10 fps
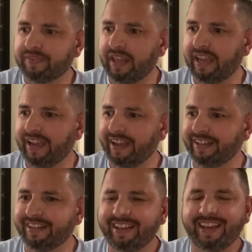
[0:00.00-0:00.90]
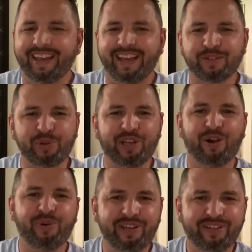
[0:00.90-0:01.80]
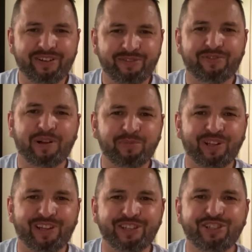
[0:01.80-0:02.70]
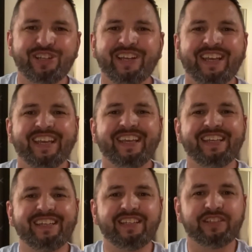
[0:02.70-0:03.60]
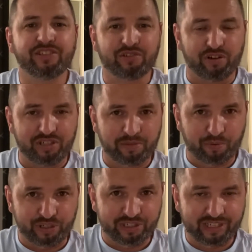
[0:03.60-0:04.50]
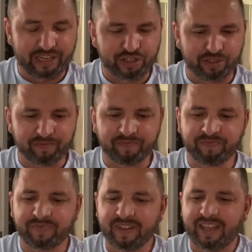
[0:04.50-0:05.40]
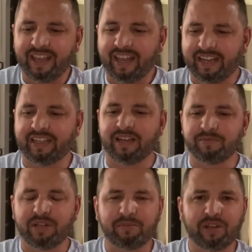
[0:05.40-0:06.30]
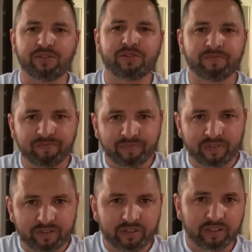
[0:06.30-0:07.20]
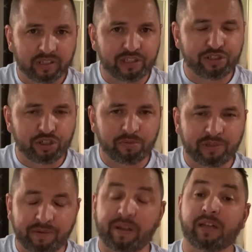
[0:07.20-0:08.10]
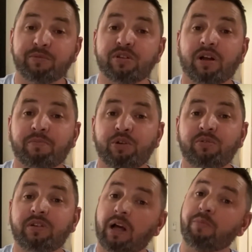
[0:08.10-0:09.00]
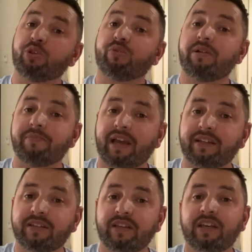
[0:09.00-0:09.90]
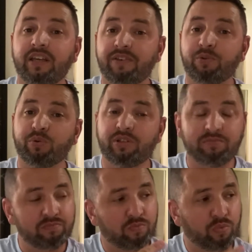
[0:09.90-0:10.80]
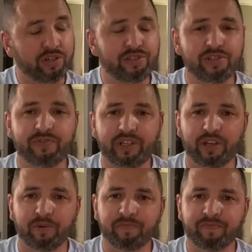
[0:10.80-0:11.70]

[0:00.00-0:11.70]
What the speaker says: And as we go in from lunch, he starts his presentation. And he comes up and he goes, "Ladies and gentlemen, my name is Tom Bruden, and I'm with Grypmat. If you would, watch this video."